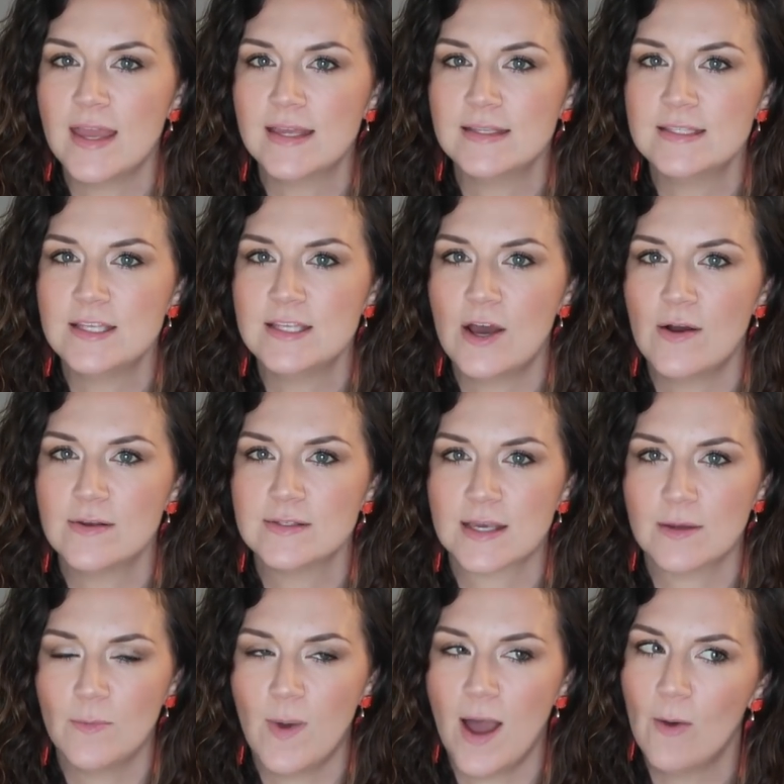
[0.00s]
And so I was
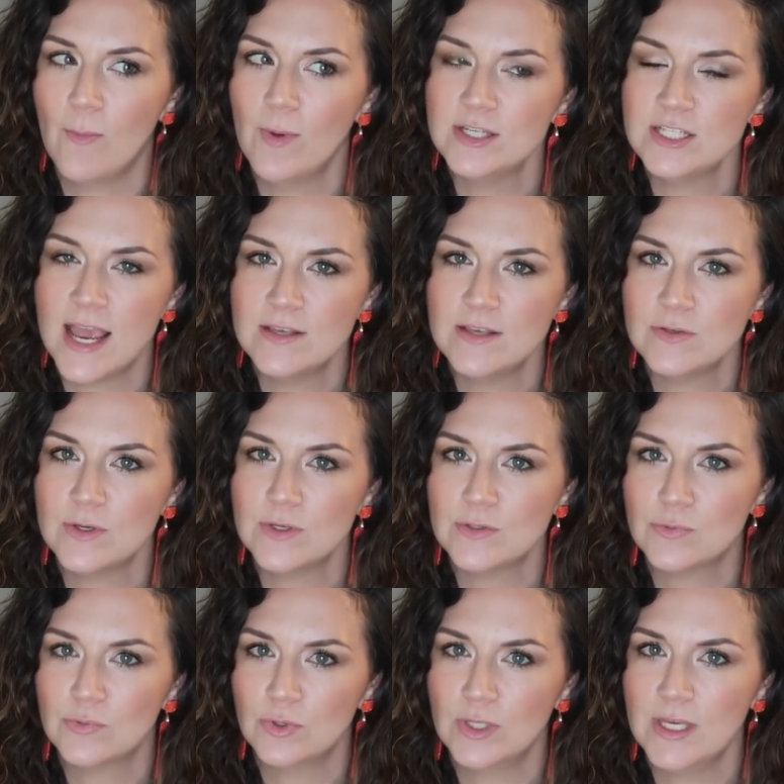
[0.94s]
like, wow, witch hazel
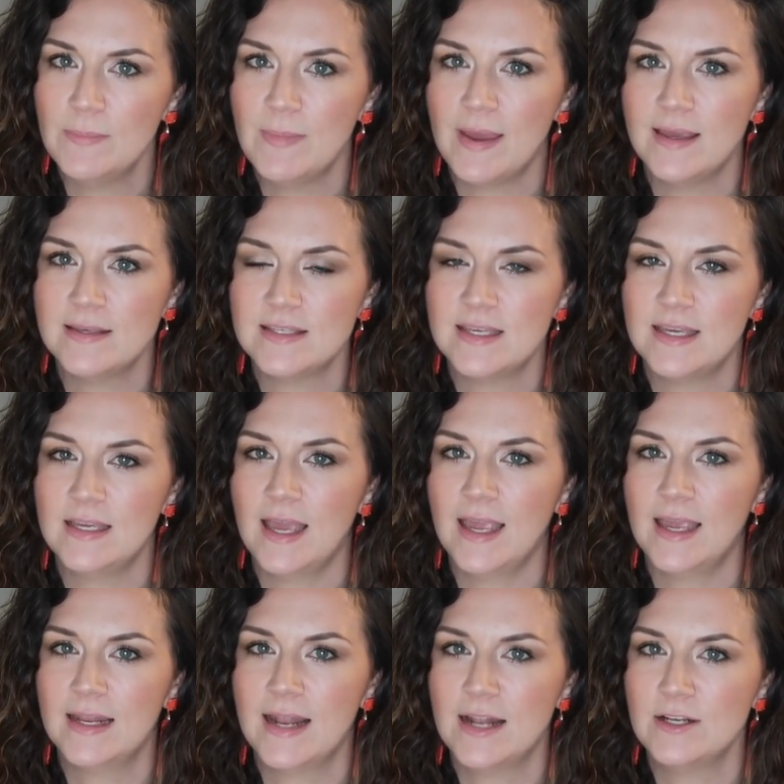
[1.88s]
is really amazing,
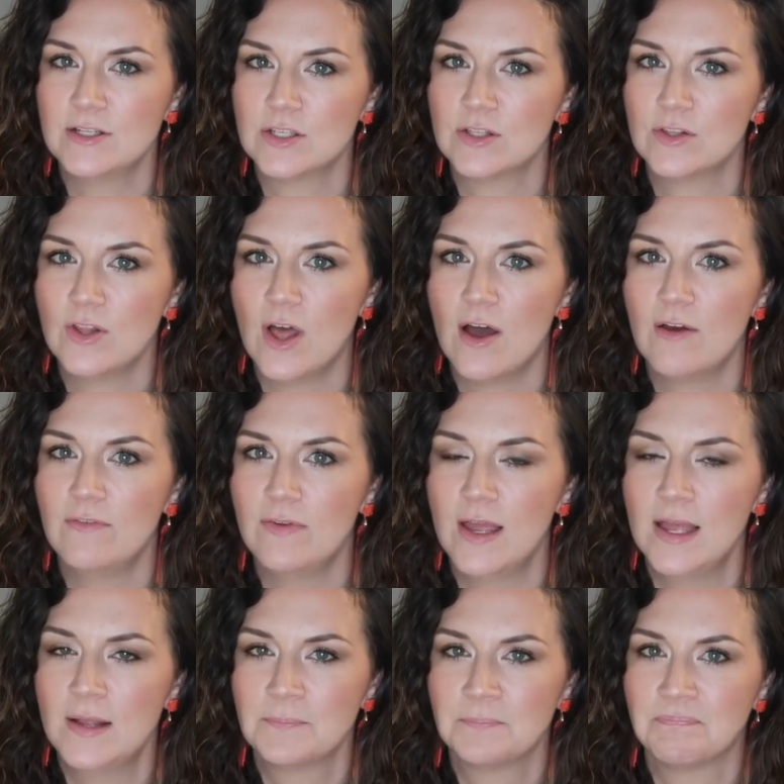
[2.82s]
and I just loved
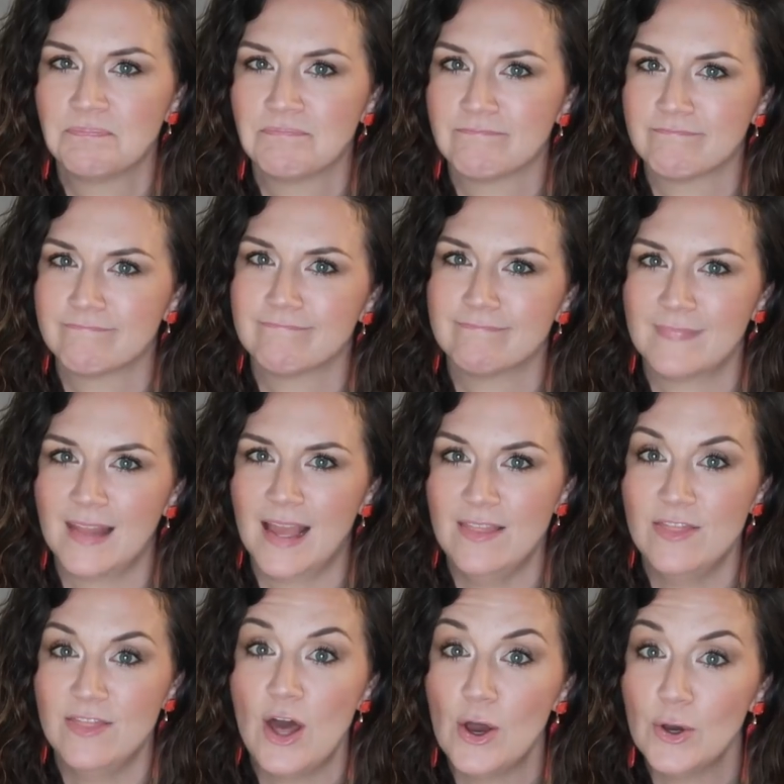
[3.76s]

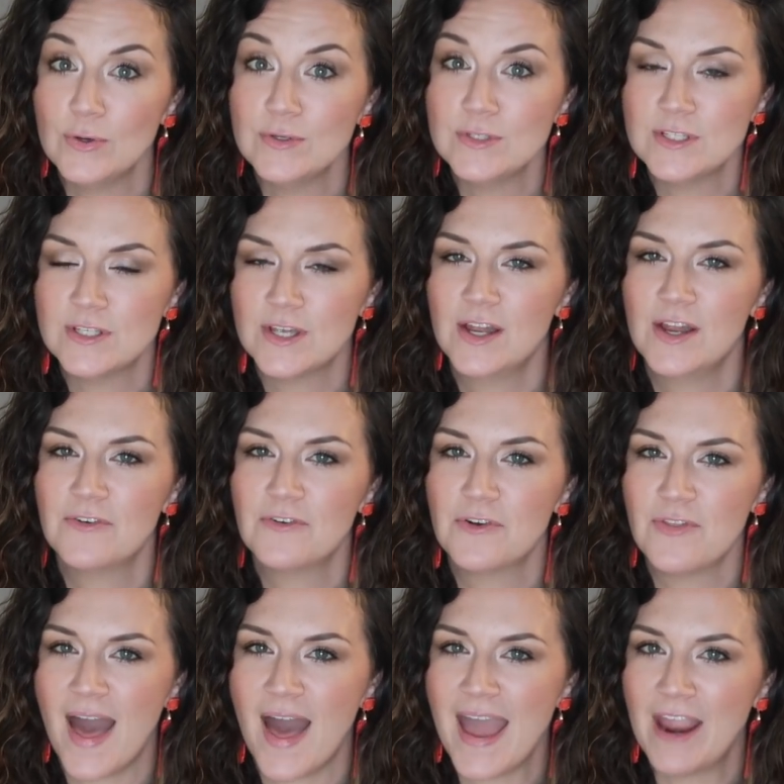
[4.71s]
those
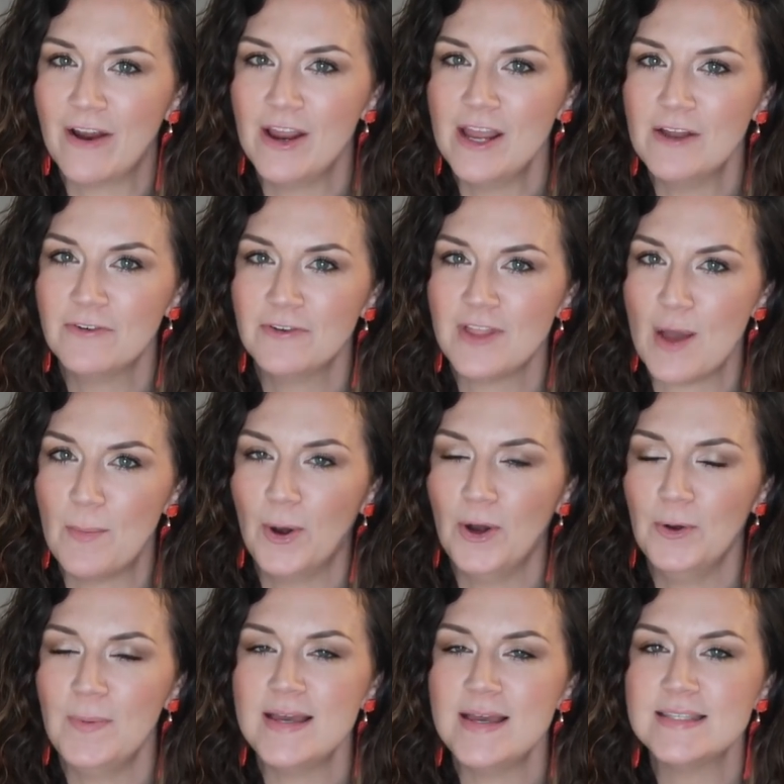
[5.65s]
for that area, for that
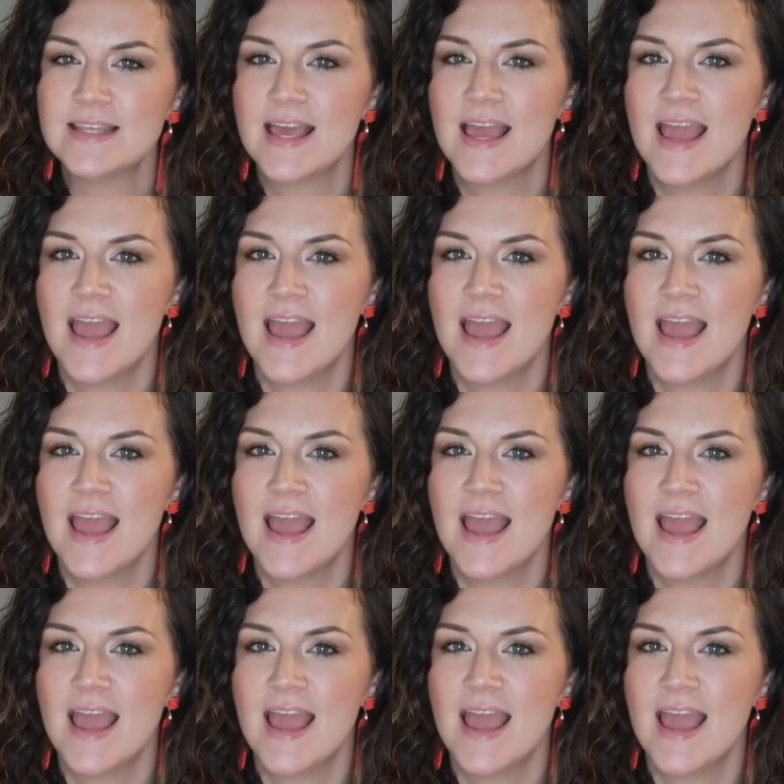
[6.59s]
purpose.